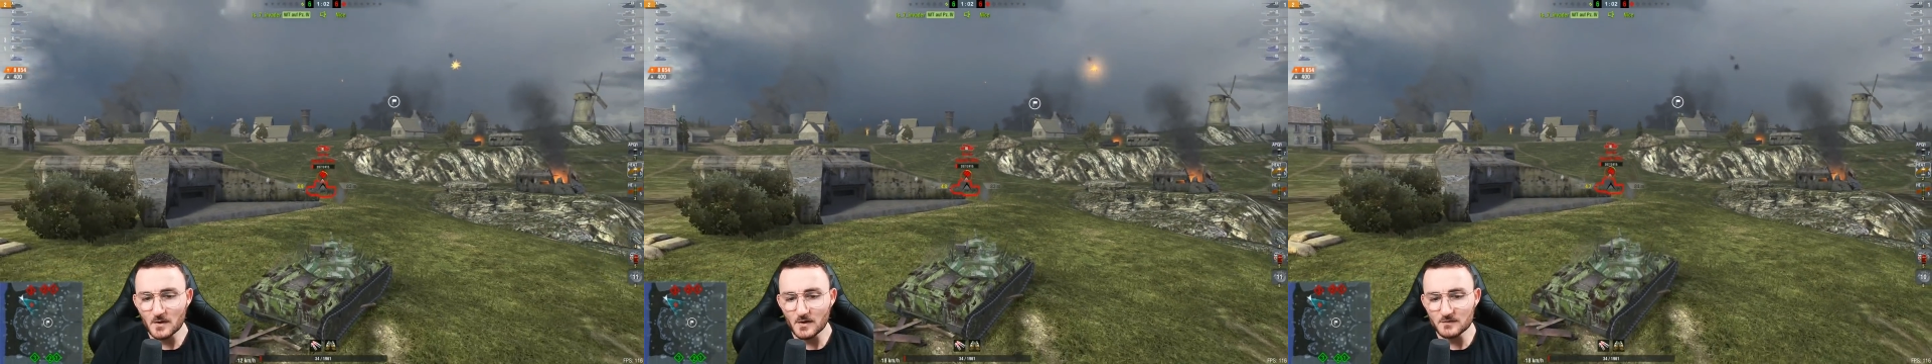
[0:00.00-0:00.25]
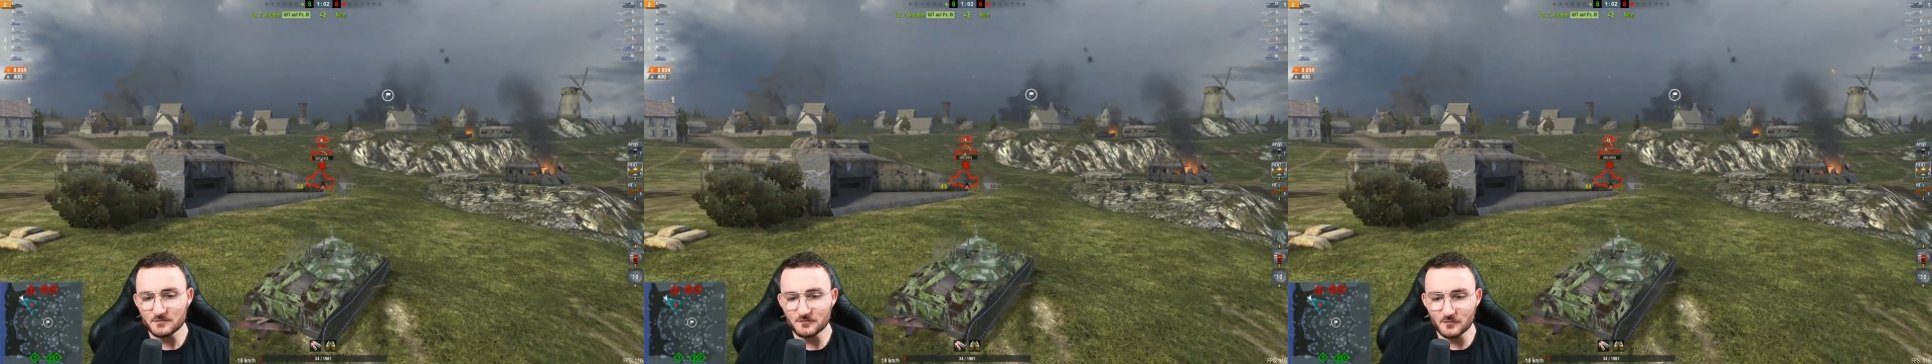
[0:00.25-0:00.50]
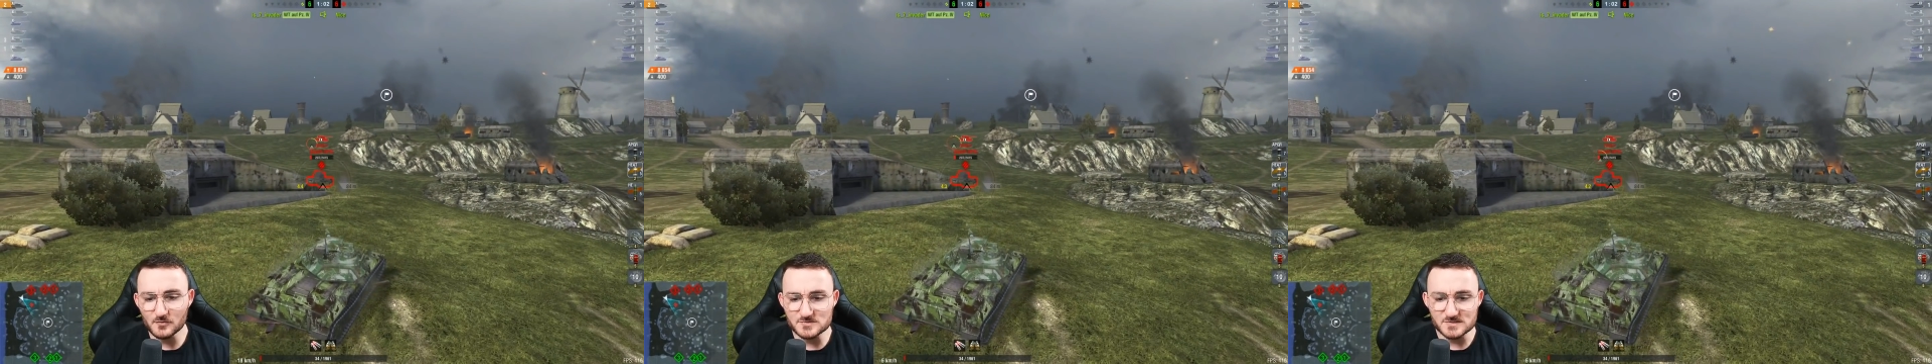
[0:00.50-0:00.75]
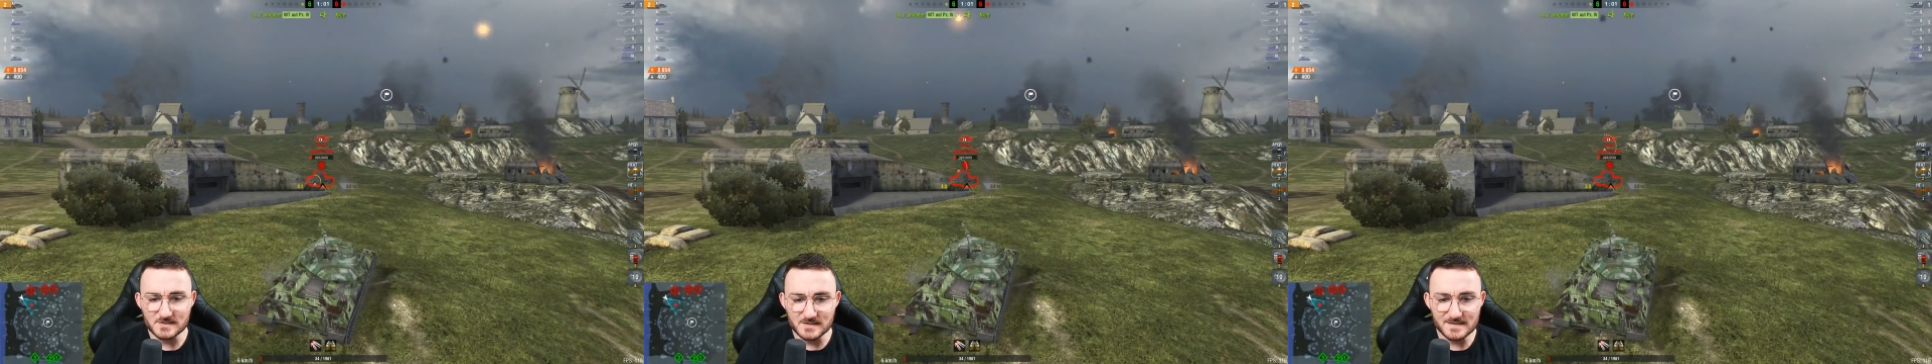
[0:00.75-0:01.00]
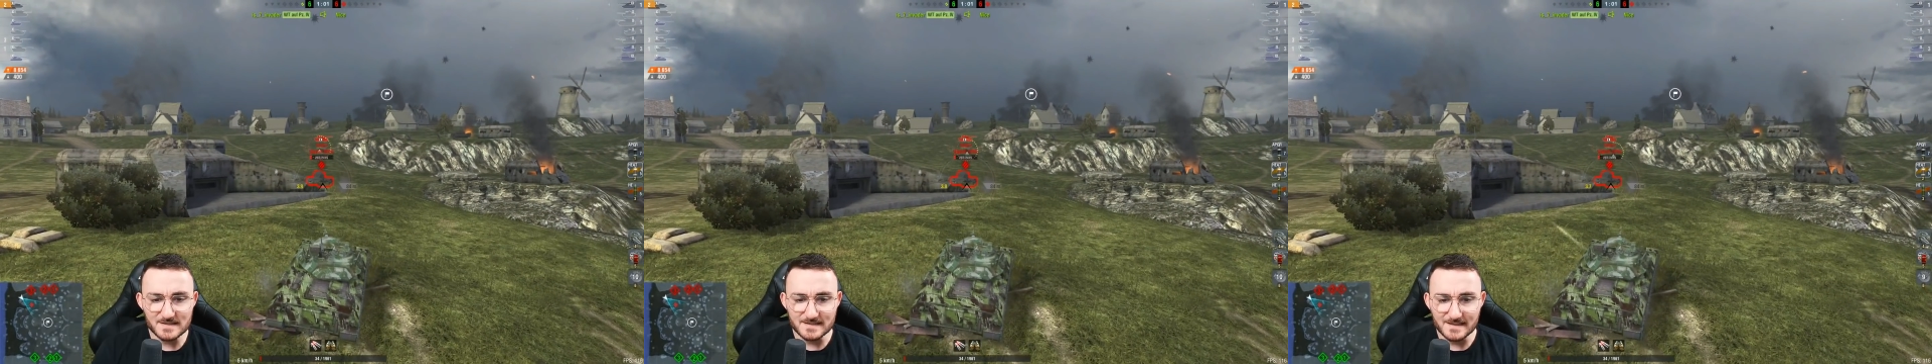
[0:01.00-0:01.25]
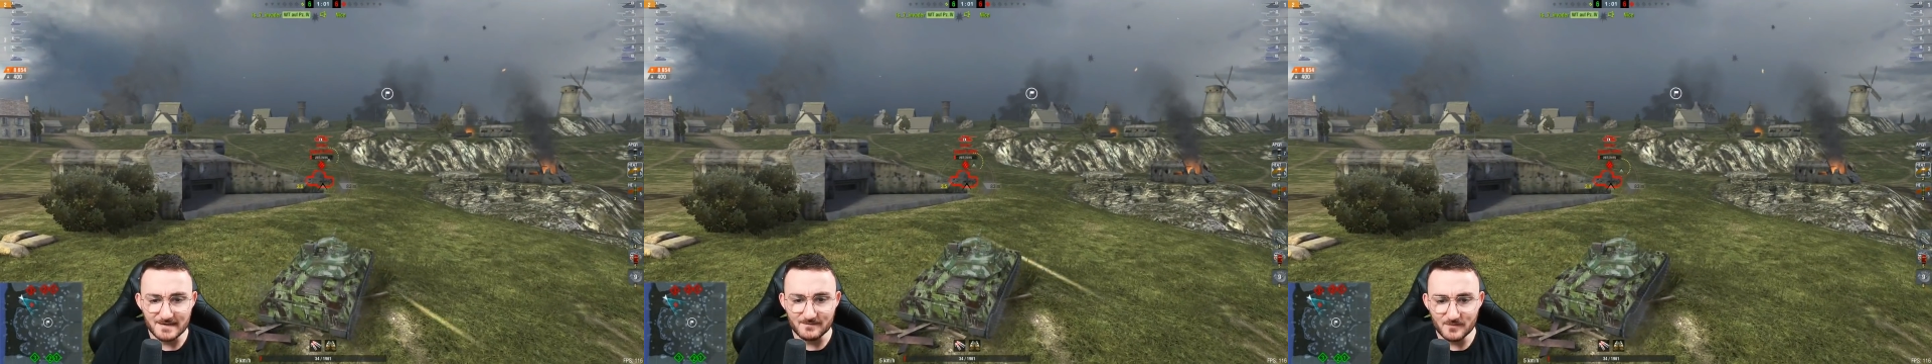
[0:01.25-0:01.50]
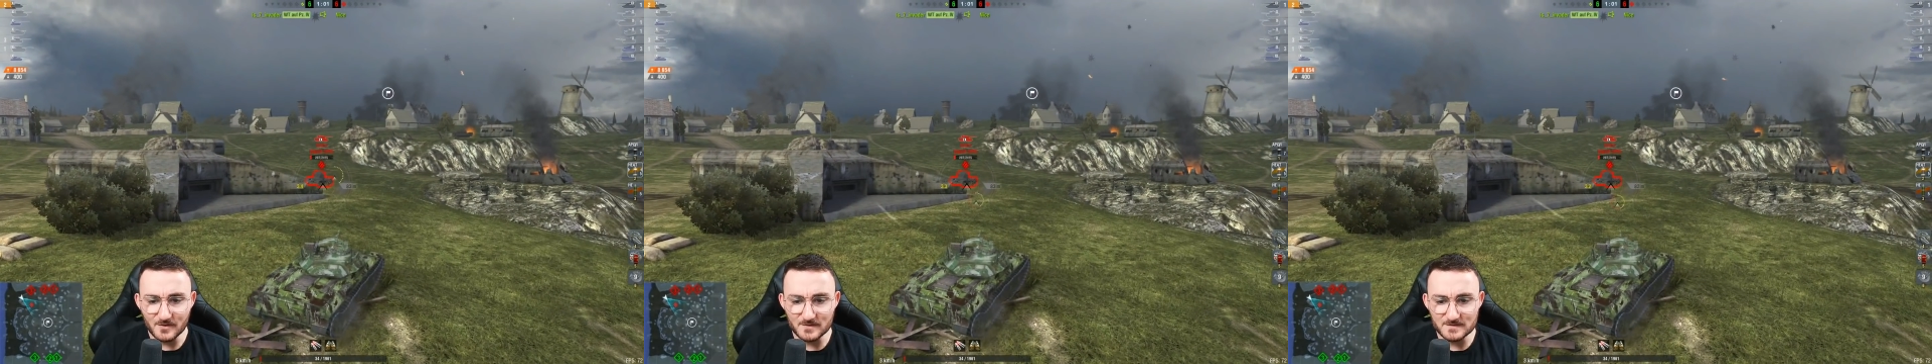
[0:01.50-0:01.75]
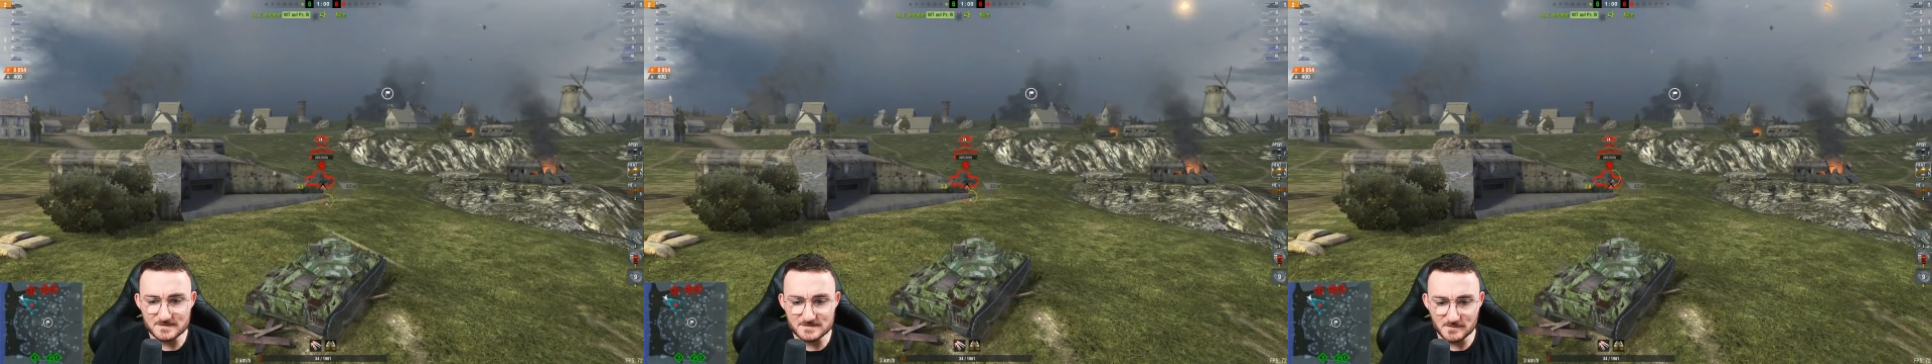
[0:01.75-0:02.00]
Unfortunately, yeah, in
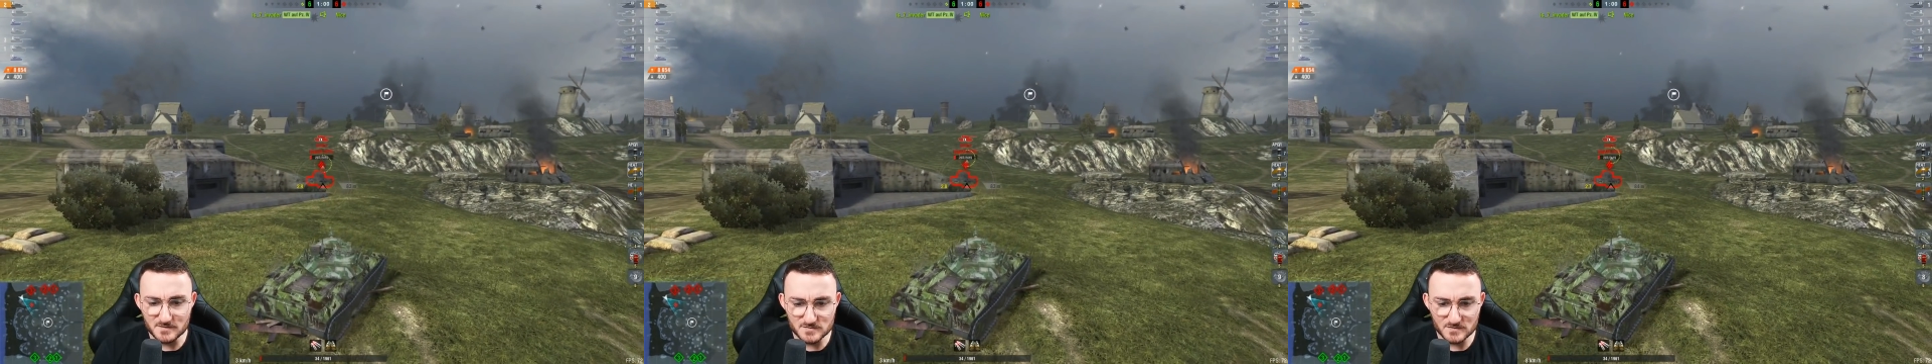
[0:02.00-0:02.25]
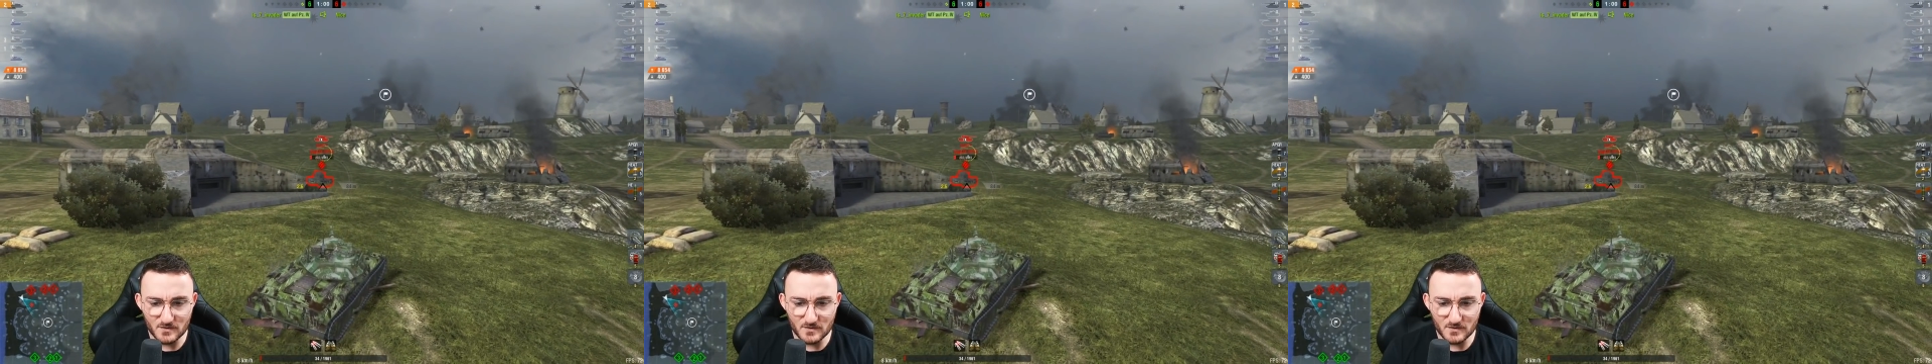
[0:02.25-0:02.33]
this version